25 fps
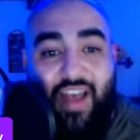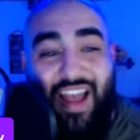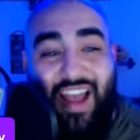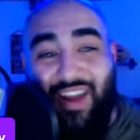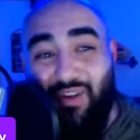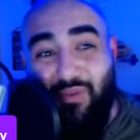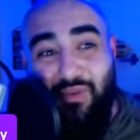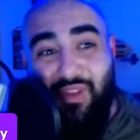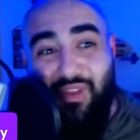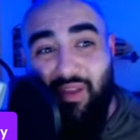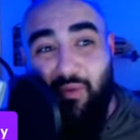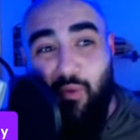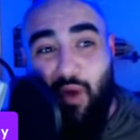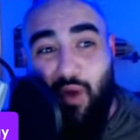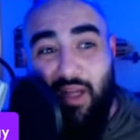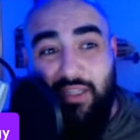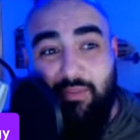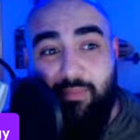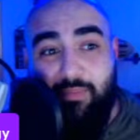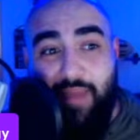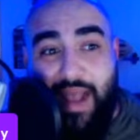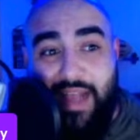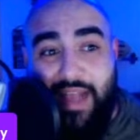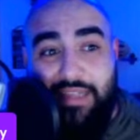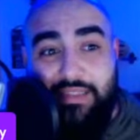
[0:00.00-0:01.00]
I don't really watch
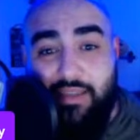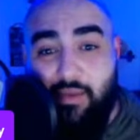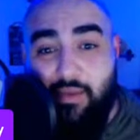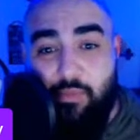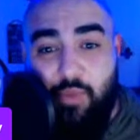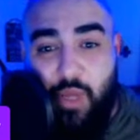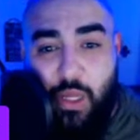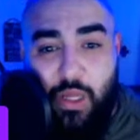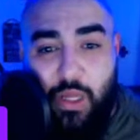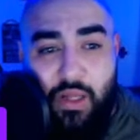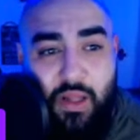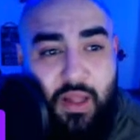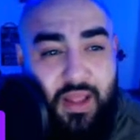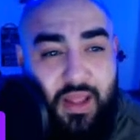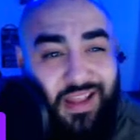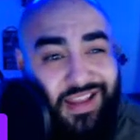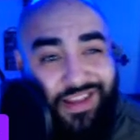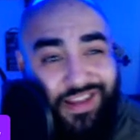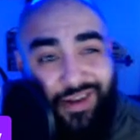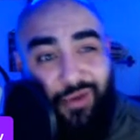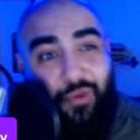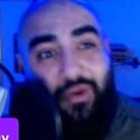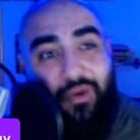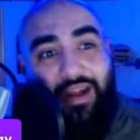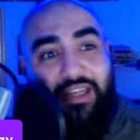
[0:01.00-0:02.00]
basketball.
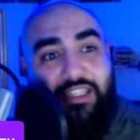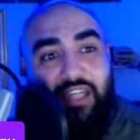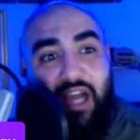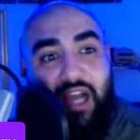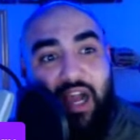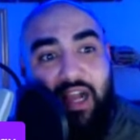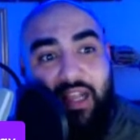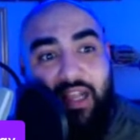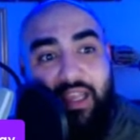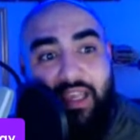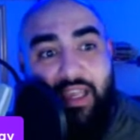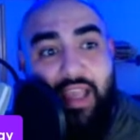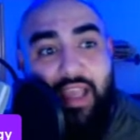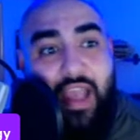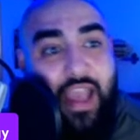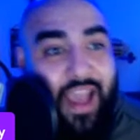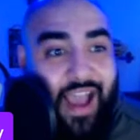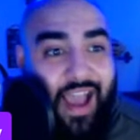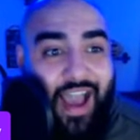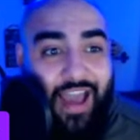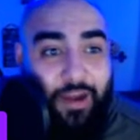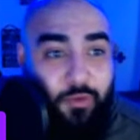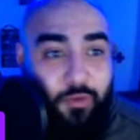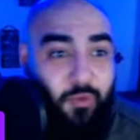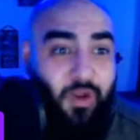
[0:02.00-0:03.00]
I don't watch hockey.
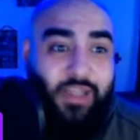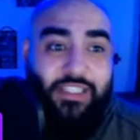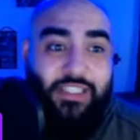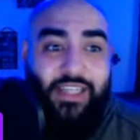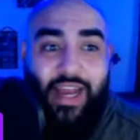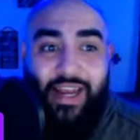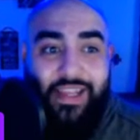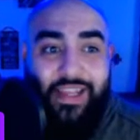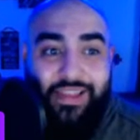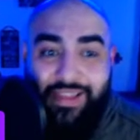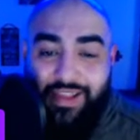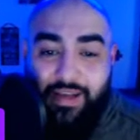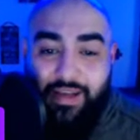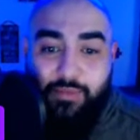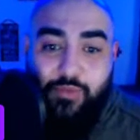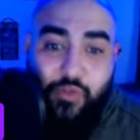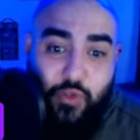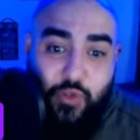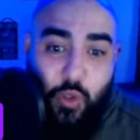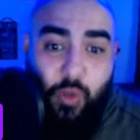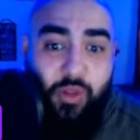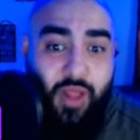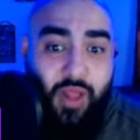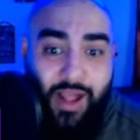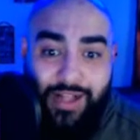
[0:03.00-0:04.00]
I don't watch anything. I'm
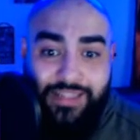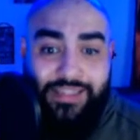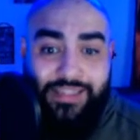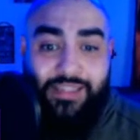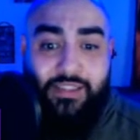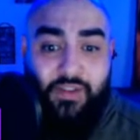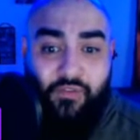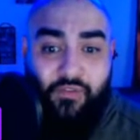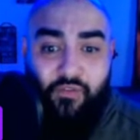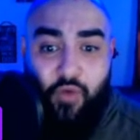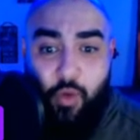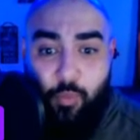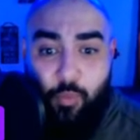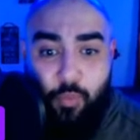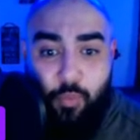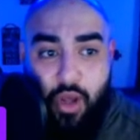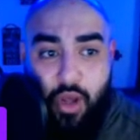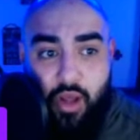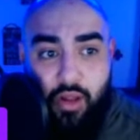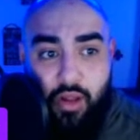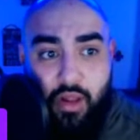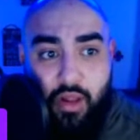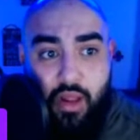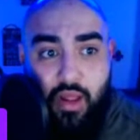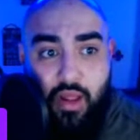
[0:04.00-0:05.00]
so locked into
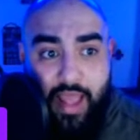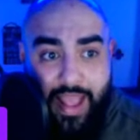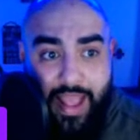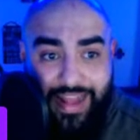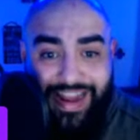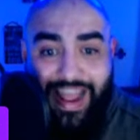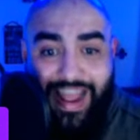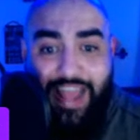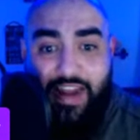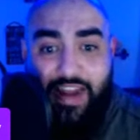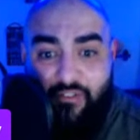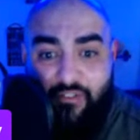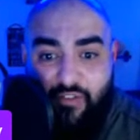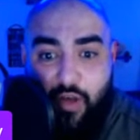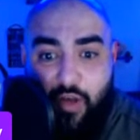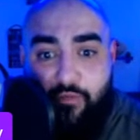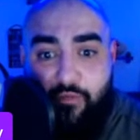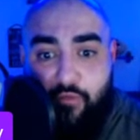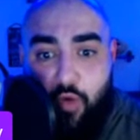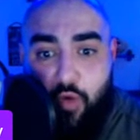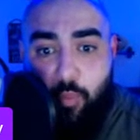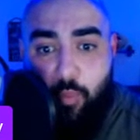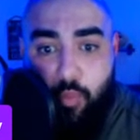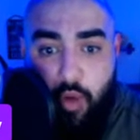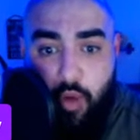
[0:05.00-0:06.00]
football and NFL
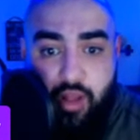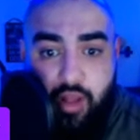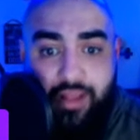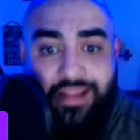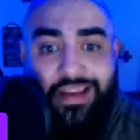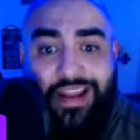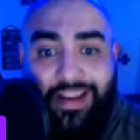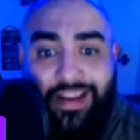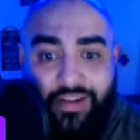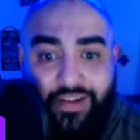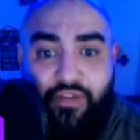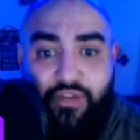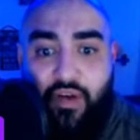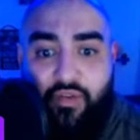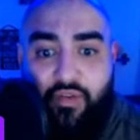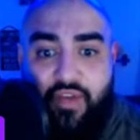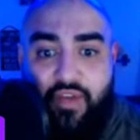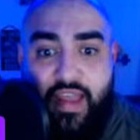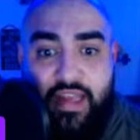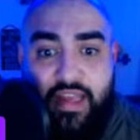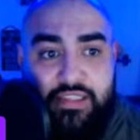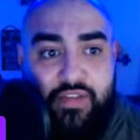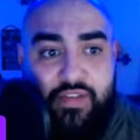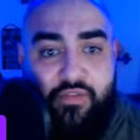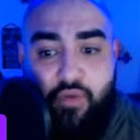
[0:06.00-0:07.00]
football and NFL
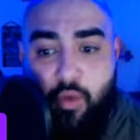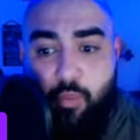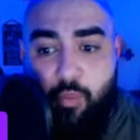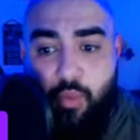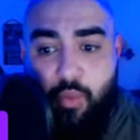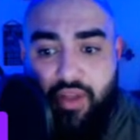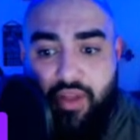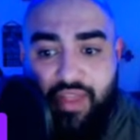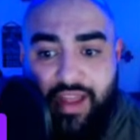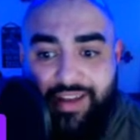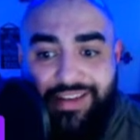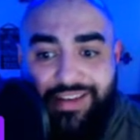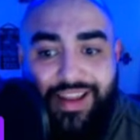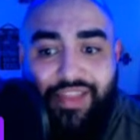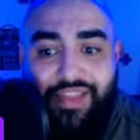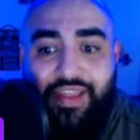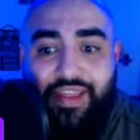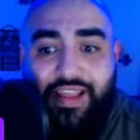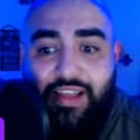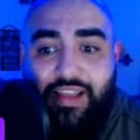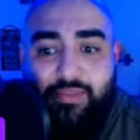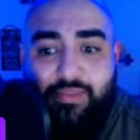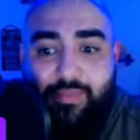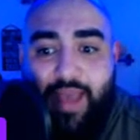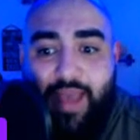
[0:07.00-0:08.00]
fantasy football that nothing
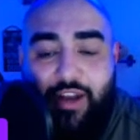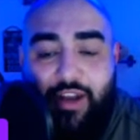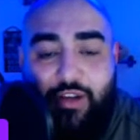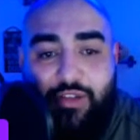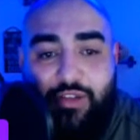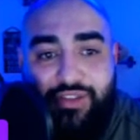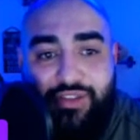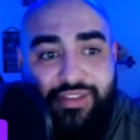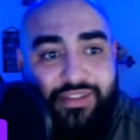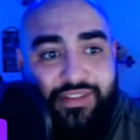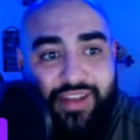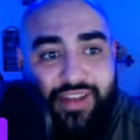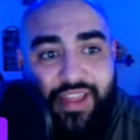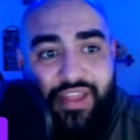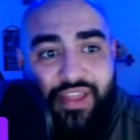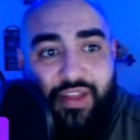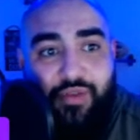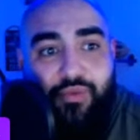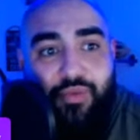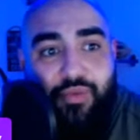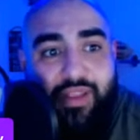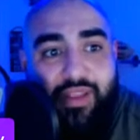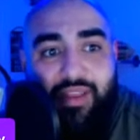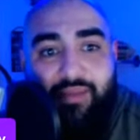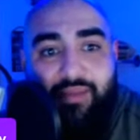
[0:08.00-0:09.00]
else matters.
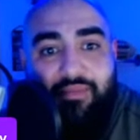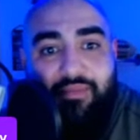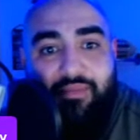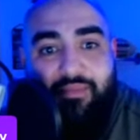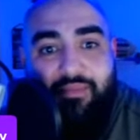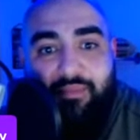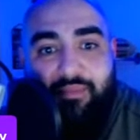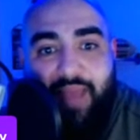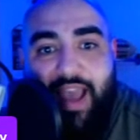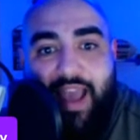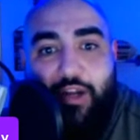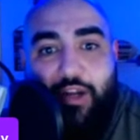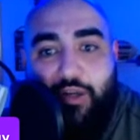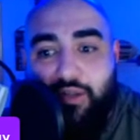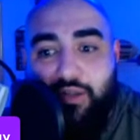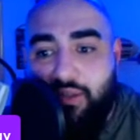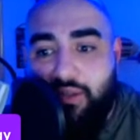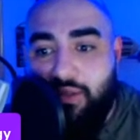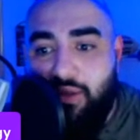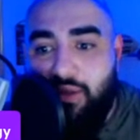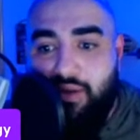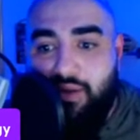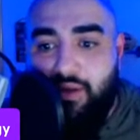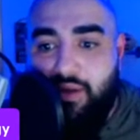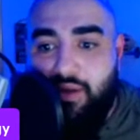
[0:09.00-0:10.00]
Nothing really matters
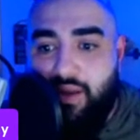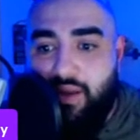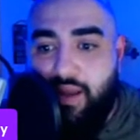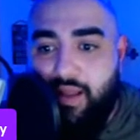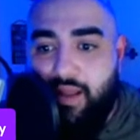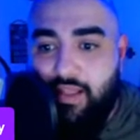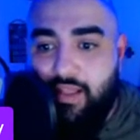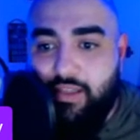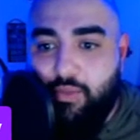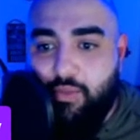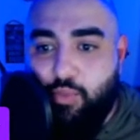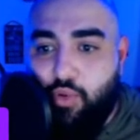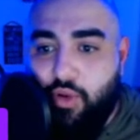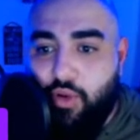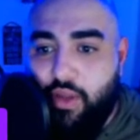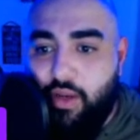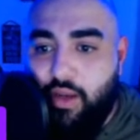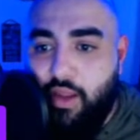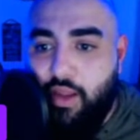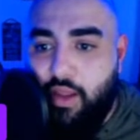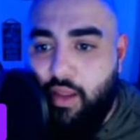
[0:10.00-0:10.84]
at this point.